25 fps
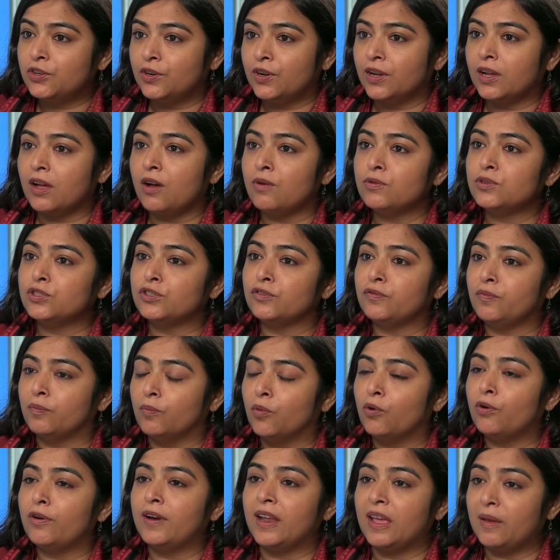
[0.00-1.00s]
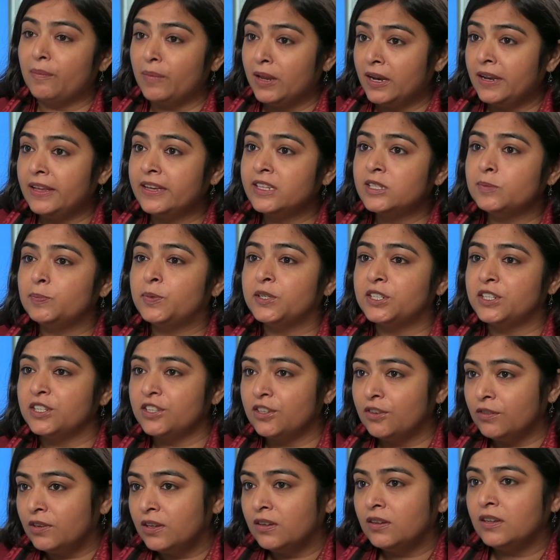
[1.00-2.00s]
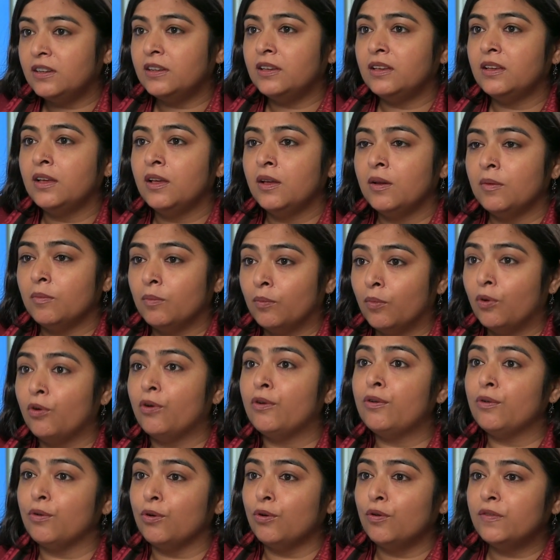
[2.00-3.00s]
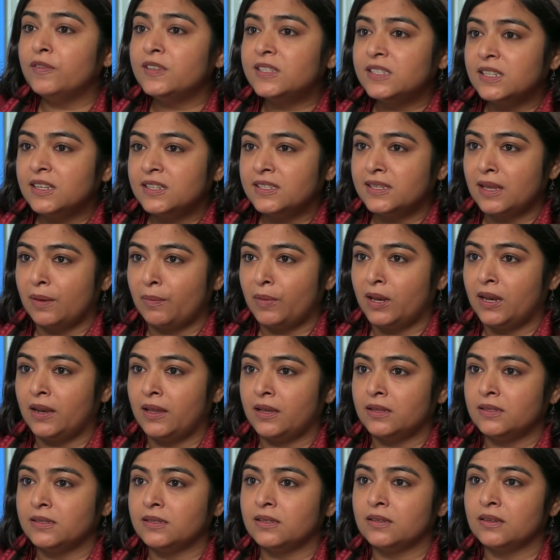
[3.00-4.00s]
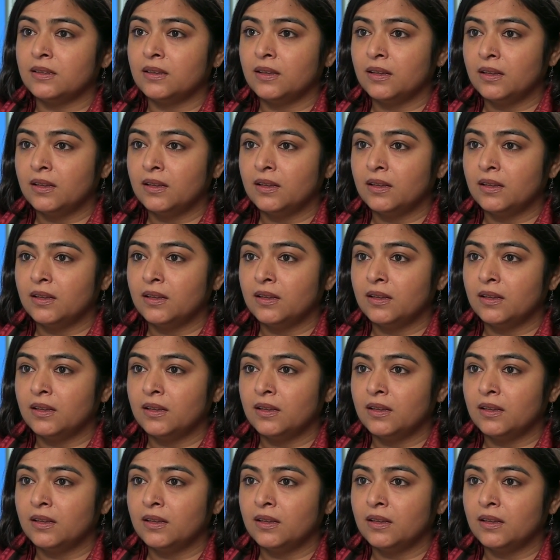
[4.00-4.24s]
on account of more M&As, particularly more overseas M&As.